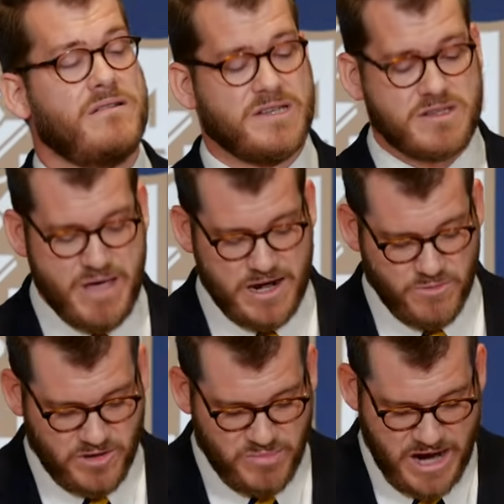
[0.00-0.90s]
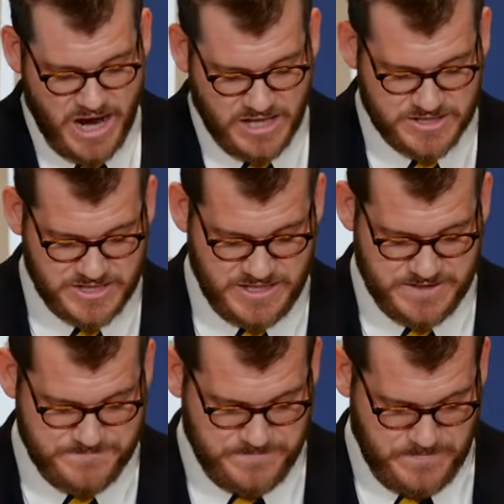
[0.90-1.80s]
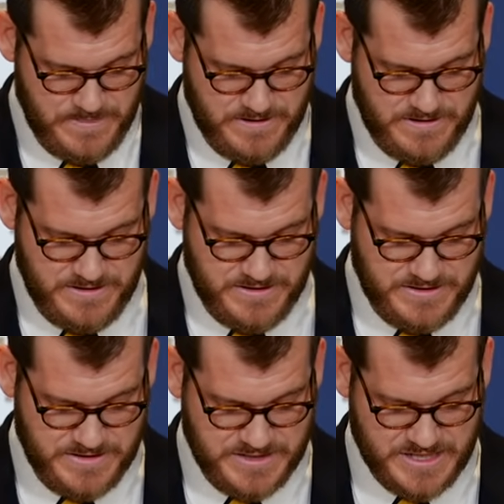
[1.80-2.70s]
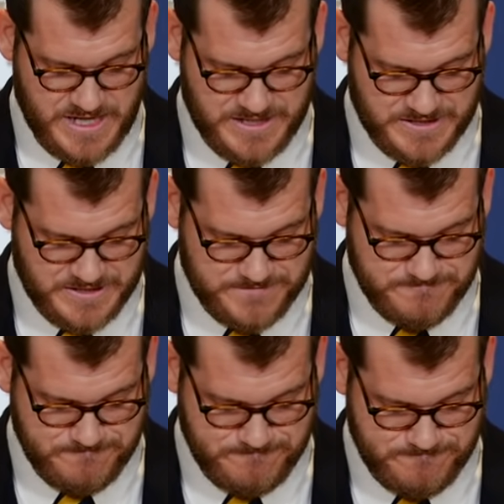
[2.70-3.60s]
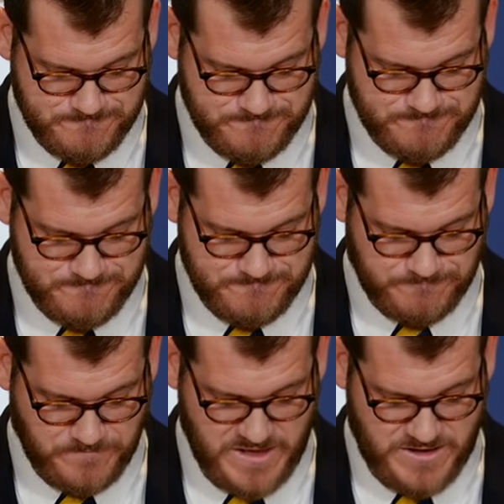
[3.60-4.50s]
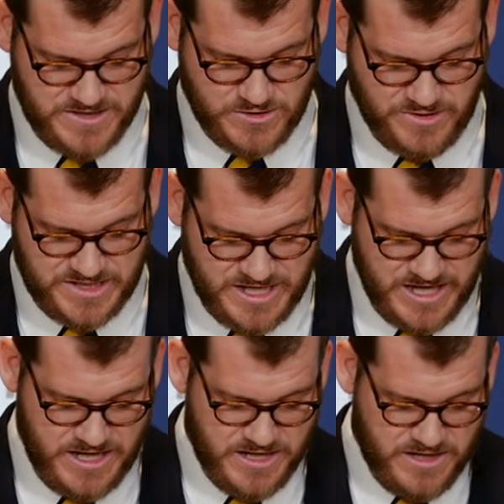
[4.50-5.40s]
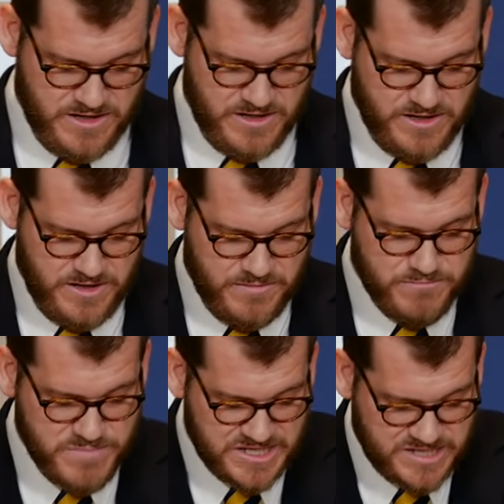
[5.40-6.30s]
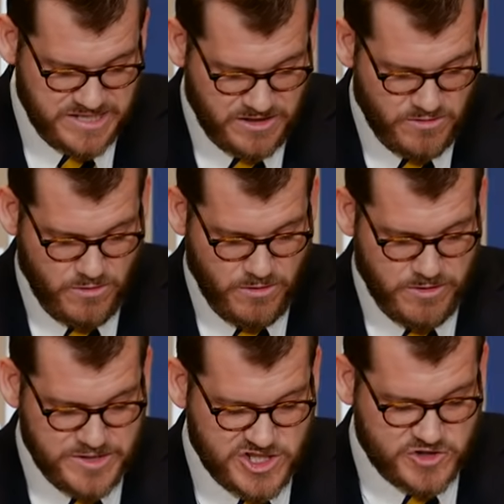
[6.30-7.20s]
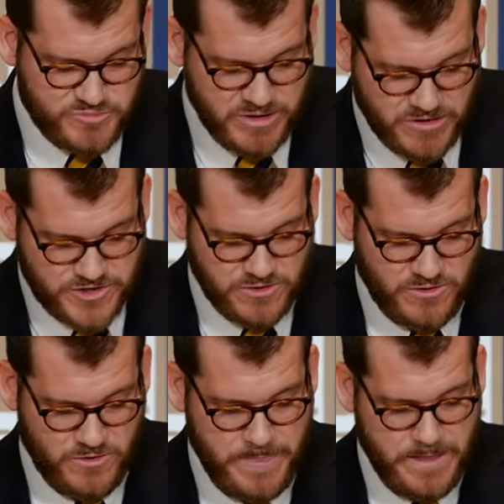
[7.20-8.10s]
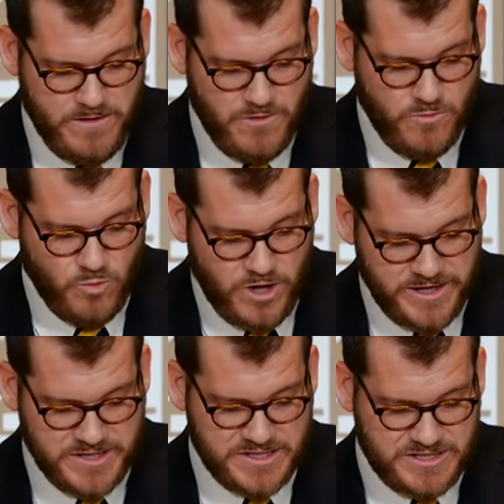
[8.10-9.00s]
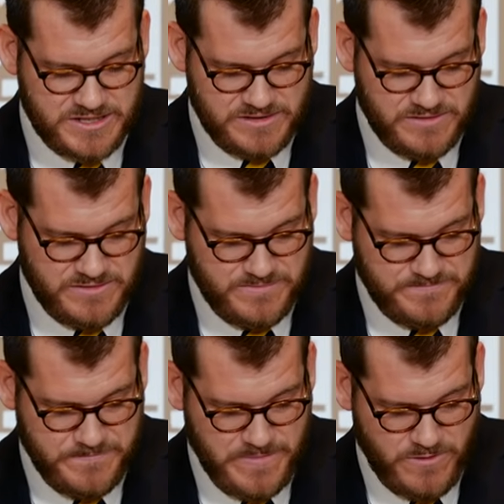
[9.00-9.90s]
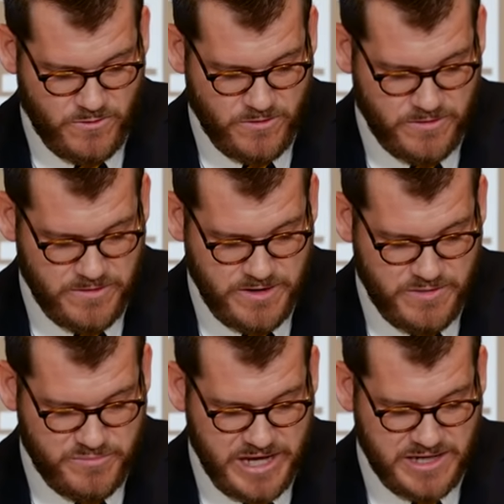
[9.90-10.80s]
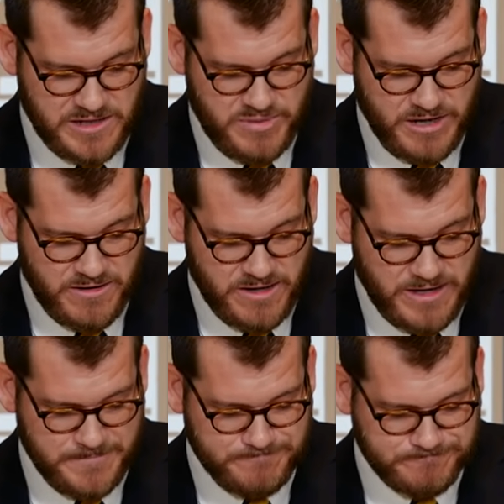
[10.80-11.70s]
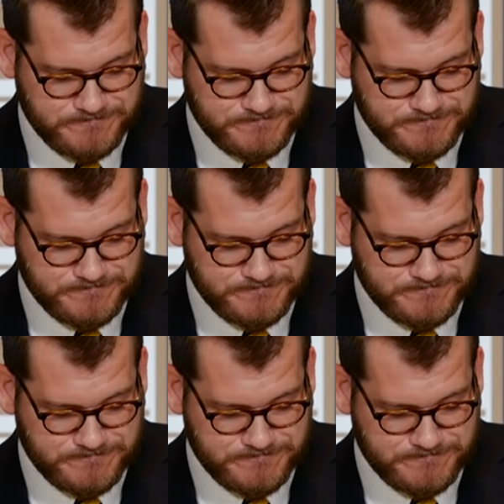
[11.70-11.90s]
Doesn't matter what the biology says. So it's a mystic or spiritual oneist or pagan paradigm.